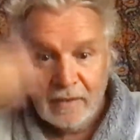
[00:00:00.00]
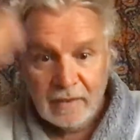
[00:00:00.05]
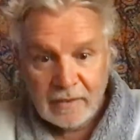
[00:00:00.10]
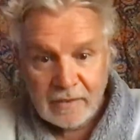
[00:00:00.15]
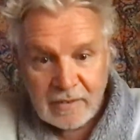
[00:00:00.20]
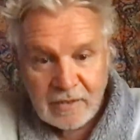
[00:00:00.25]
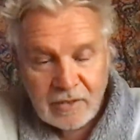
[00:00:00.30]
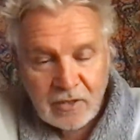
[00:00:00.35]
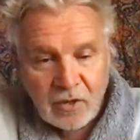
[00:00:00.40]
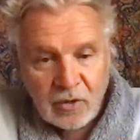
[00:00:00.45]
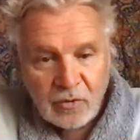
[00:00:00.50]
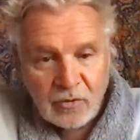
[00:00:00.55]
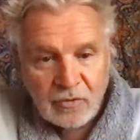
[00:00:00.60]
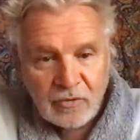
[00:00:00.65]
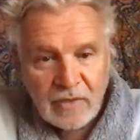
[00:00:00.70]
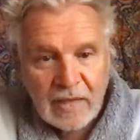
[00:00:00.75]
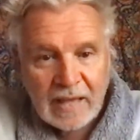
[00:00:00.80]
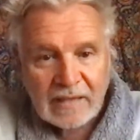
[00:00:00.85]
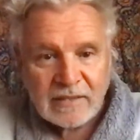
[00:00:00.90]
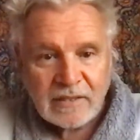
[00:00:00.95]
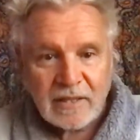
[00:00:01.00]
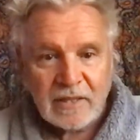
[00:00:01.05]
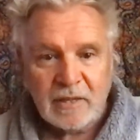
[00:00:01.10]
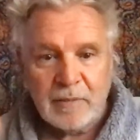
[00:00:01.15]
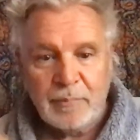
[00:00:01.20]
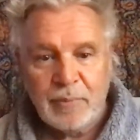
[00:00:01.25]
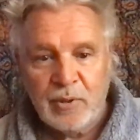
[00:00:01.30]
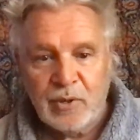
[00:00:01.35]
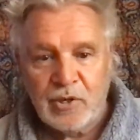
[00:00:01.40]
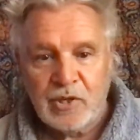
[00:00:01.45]
so that's going to
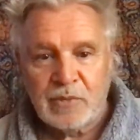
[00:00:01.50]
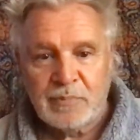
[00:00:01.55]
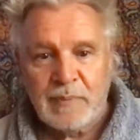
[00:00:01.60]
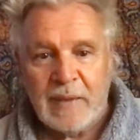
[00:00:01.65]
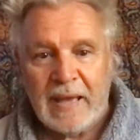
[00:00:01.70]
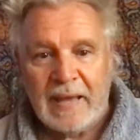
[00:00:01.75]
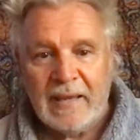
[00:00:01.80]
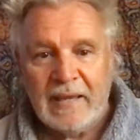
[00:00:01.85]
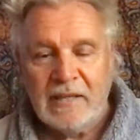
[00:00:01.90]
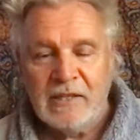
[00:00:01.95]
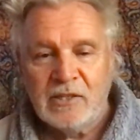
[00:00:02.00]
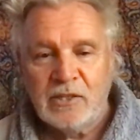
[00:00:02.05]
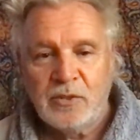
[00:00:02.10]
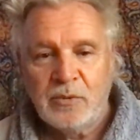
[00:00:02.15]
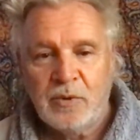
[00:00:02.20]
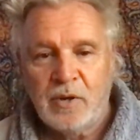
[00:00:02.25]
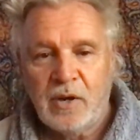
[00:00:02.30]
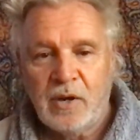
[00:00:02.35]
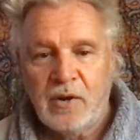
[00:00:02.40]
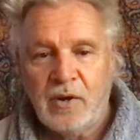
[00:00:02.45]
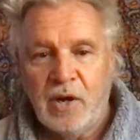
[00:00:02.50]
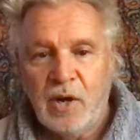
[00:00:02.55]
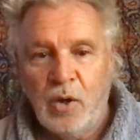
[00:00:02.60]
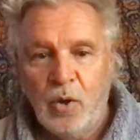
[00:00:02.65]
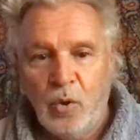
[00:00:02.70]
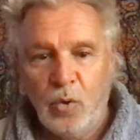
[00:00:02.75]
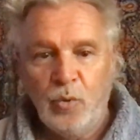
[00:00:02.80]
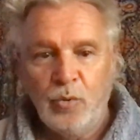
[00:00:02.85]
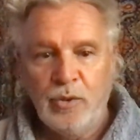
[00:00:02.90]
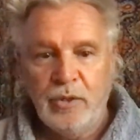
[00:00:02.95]
put us back into our
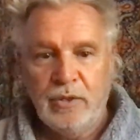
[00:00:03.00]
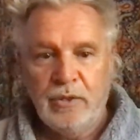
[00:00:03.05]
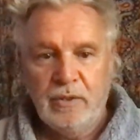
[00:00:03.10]
own